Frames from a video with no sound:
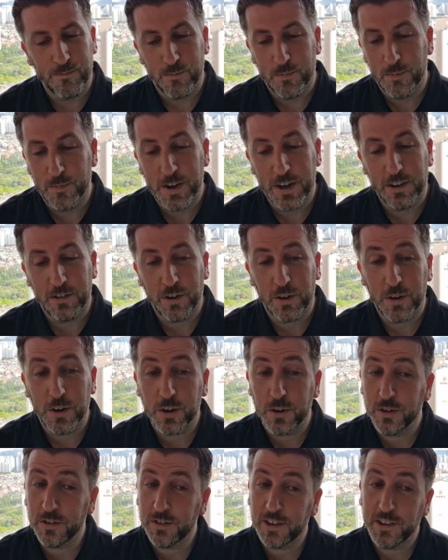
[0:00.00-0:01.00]
when Antonio
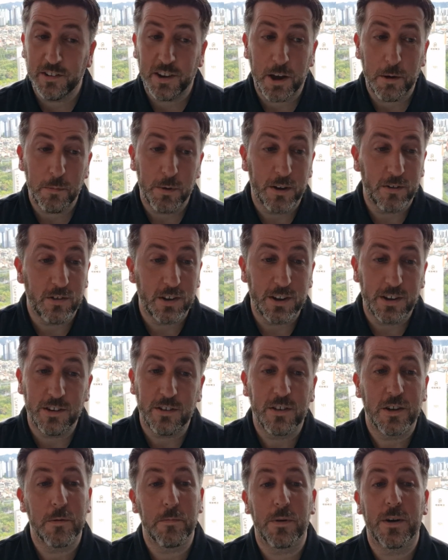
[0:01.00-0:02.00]
Conte is happy, I've said
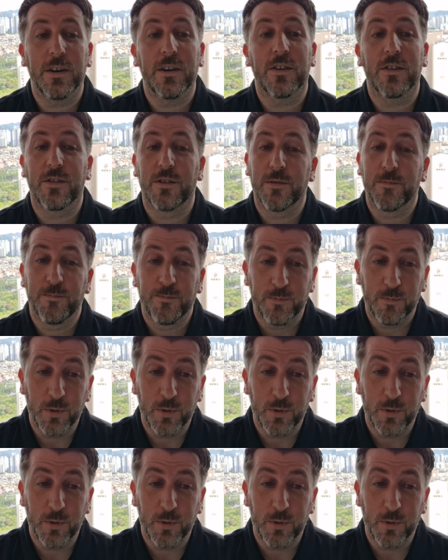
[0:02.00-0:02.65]
this in the past.